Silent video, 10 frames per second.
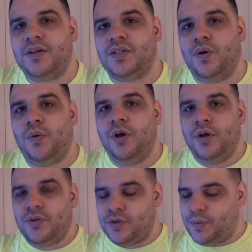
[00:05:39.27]
So
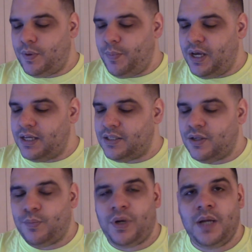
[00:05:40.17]
those are my picks. So
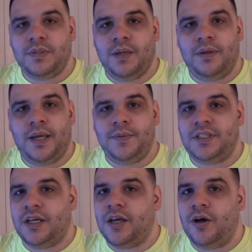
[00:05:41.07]
the primetime games,
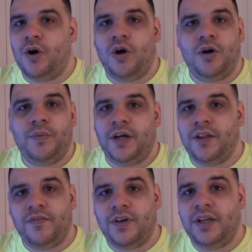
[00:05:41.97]
check out all my
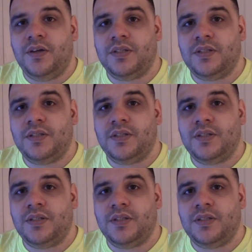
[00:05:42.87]
other videos